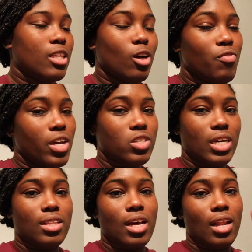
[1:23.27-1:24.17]
Don't forget to
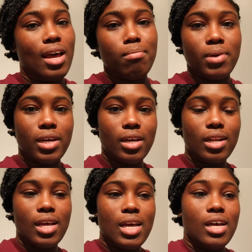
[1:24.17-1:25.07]
hit that like
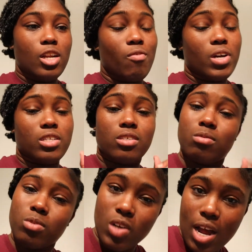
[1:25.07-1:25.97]
button. Don't forget to
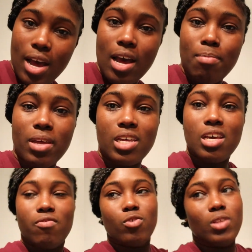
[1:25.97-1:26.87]
subscribe if